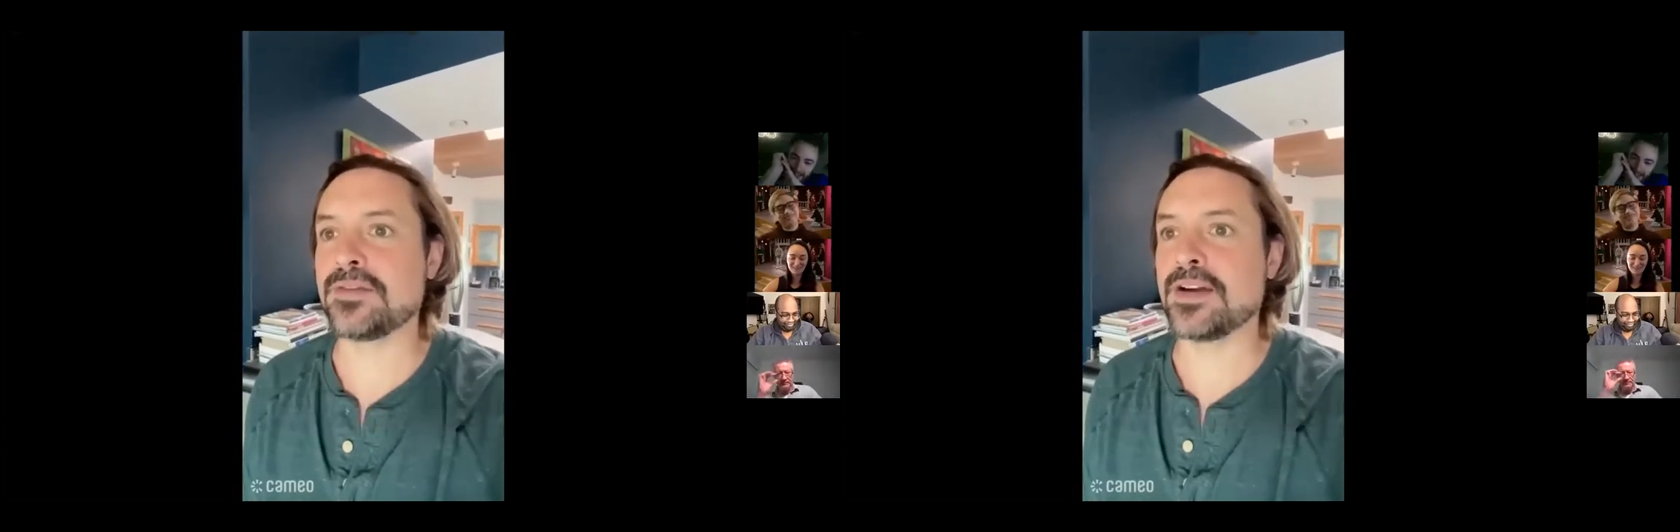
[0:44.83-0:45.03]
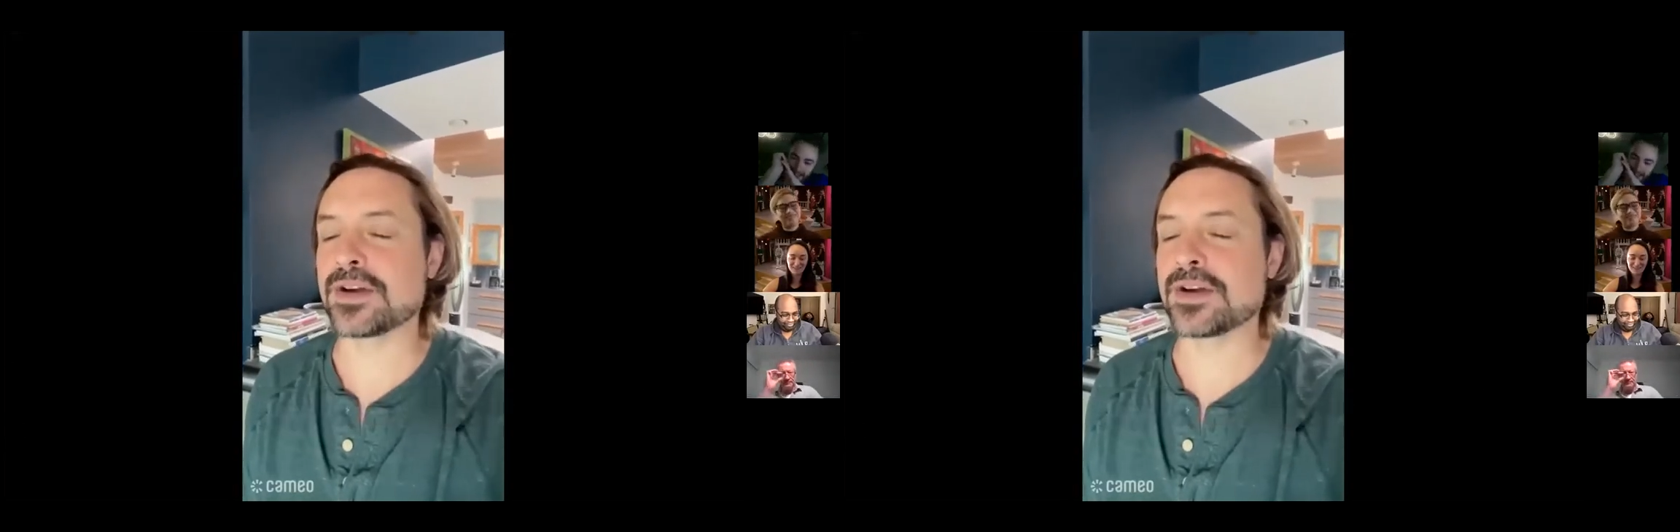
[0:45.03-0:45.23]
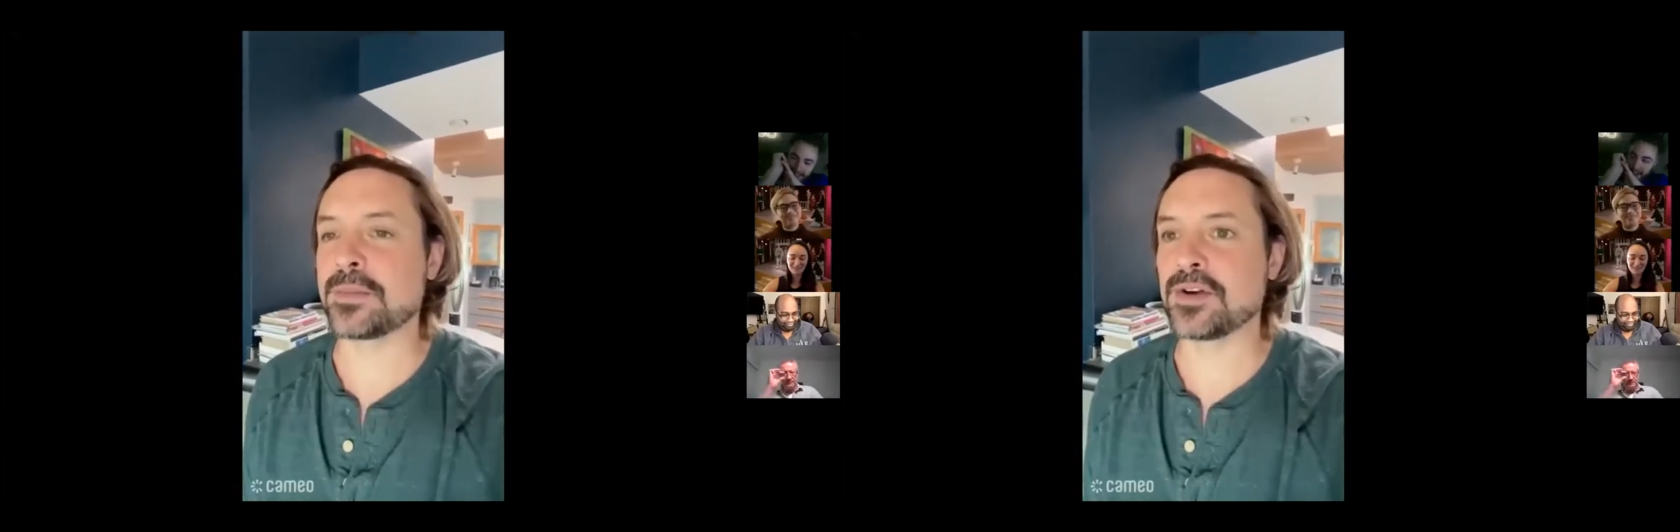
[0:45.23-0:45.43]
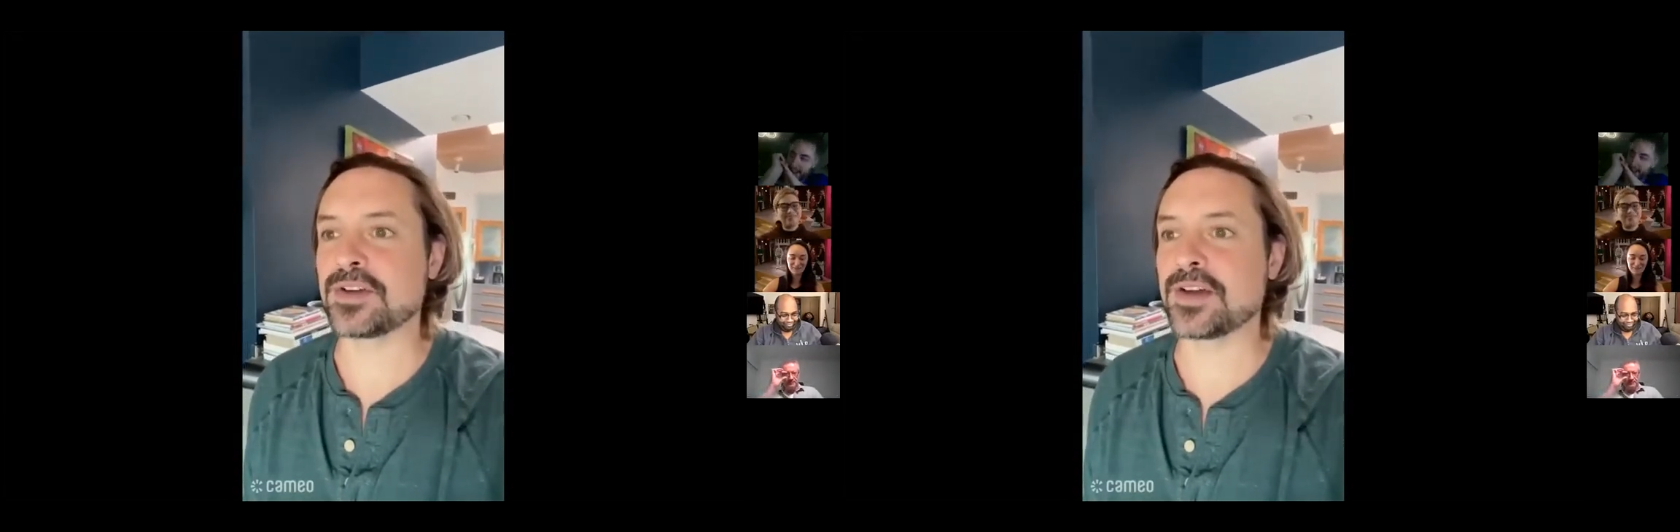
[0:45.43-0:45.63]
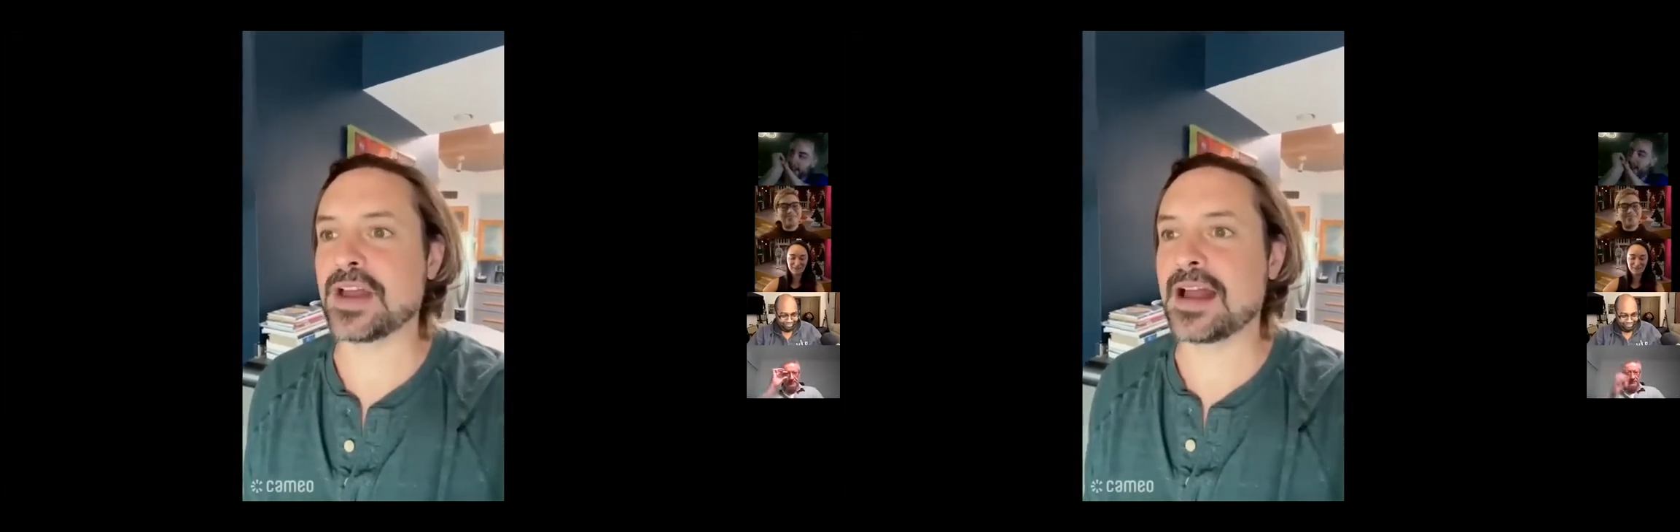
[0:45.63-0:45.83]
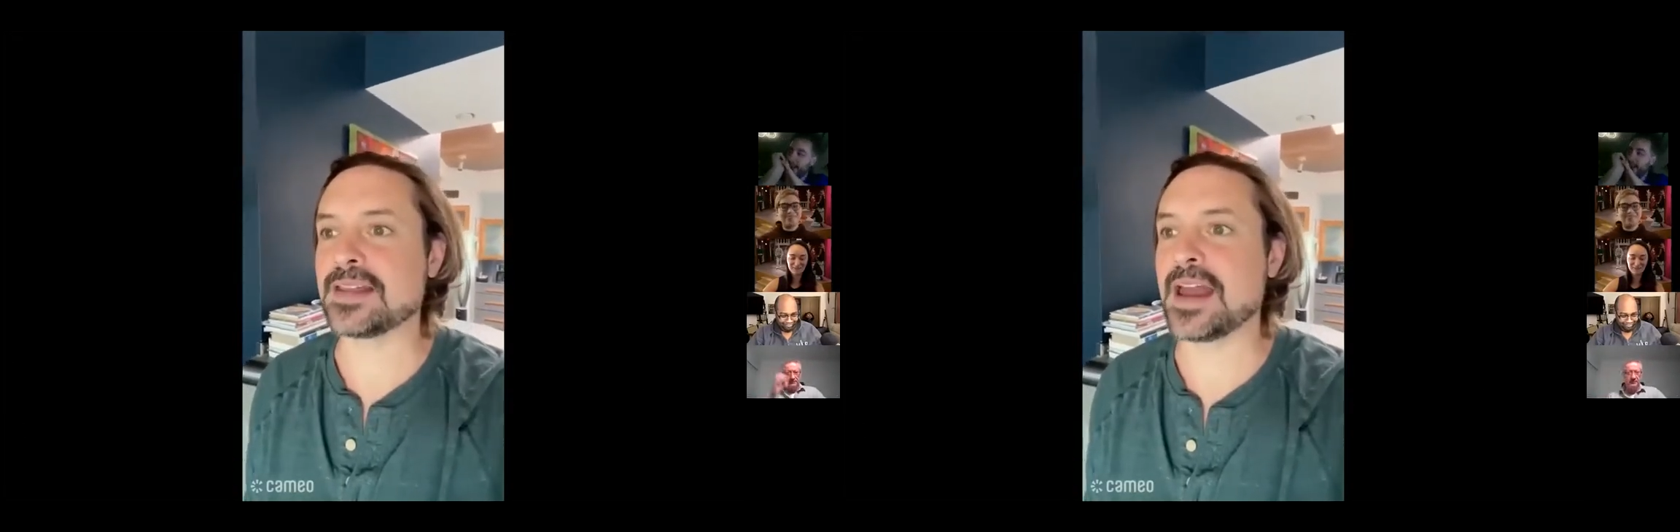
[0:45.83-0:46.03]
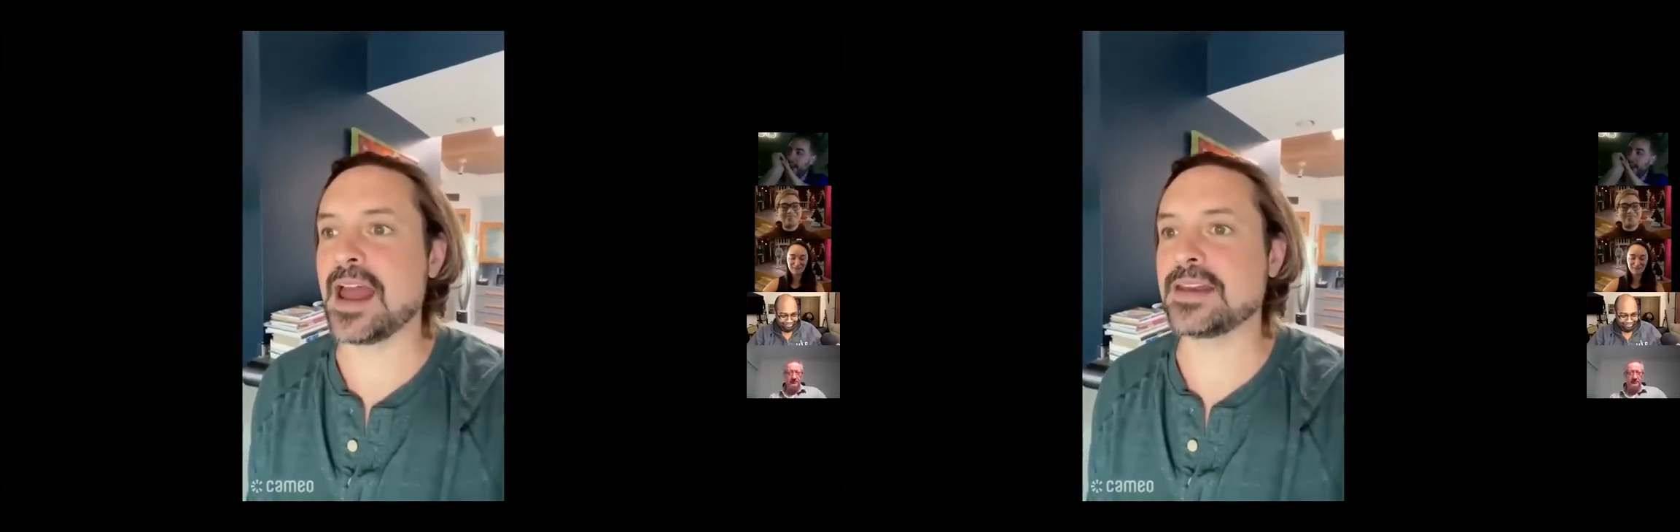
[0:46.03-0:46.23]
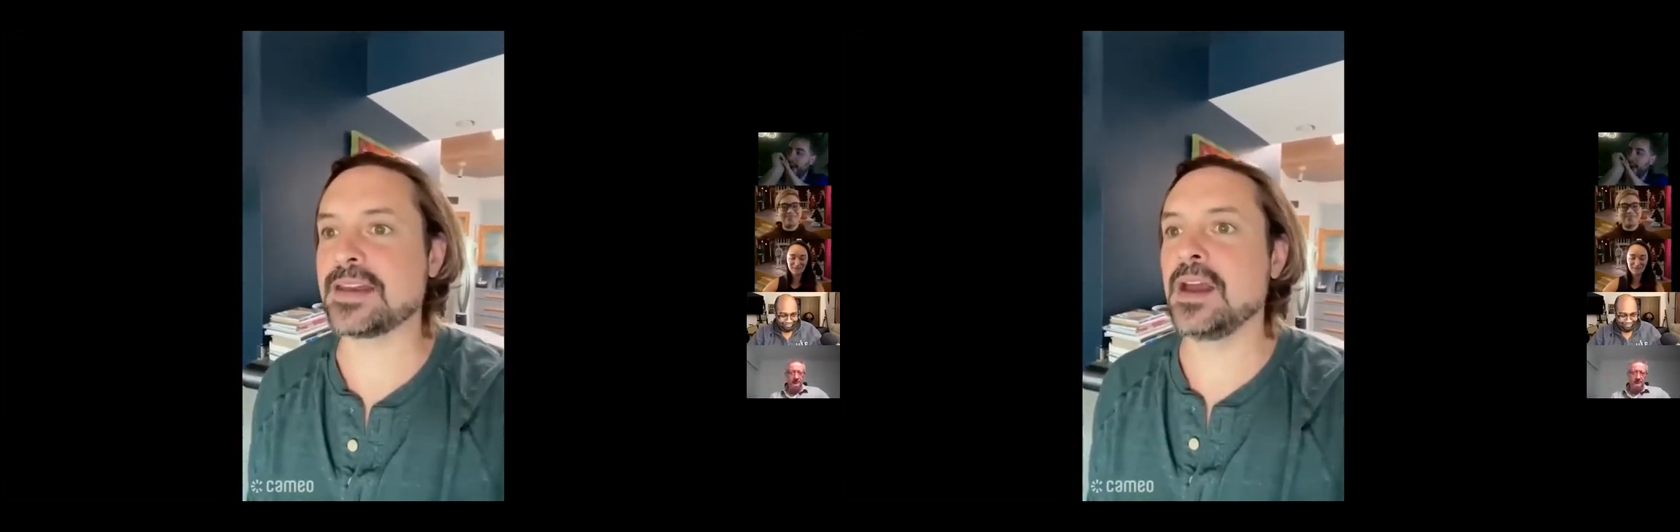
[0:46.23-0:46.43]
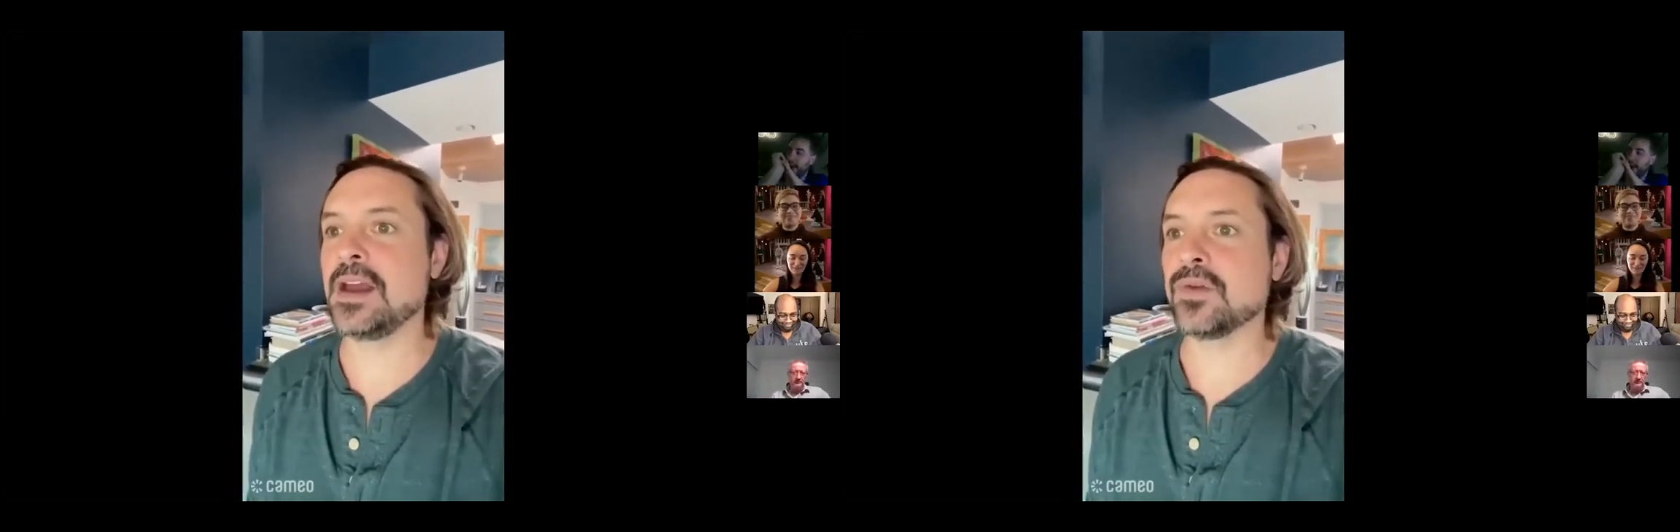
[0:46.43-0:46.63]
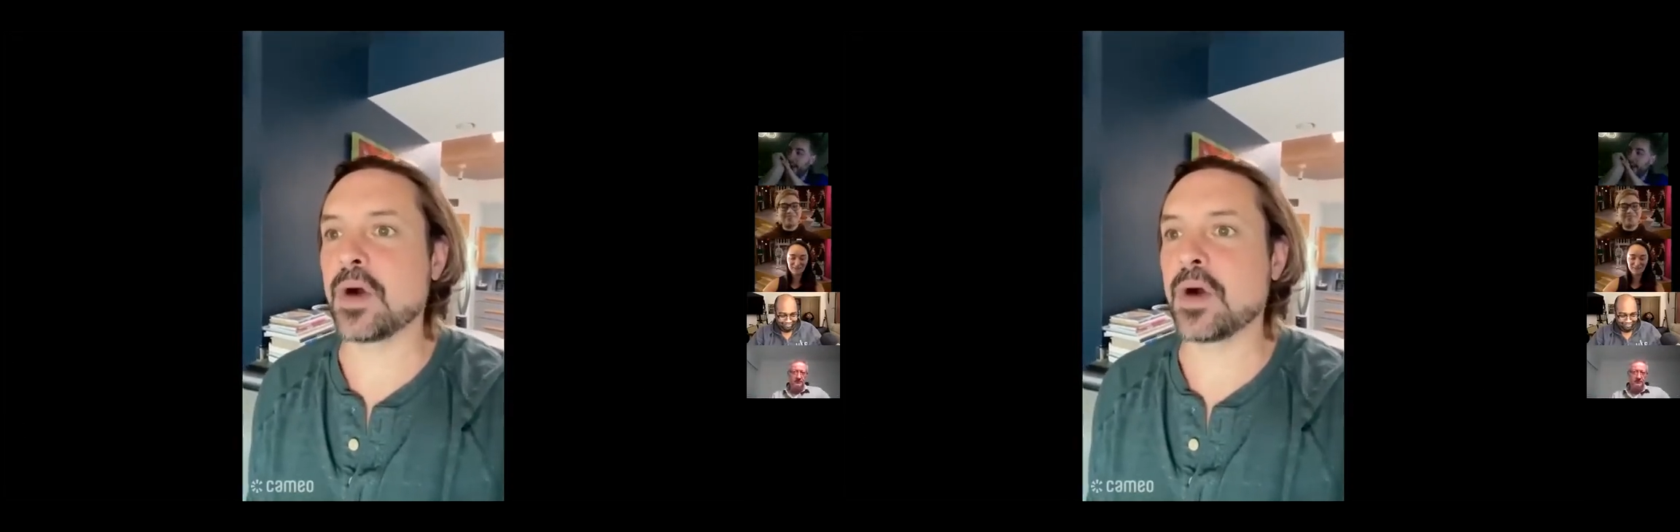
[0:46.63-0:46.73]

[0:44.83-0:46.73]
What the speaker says: favorite episodes because at the end,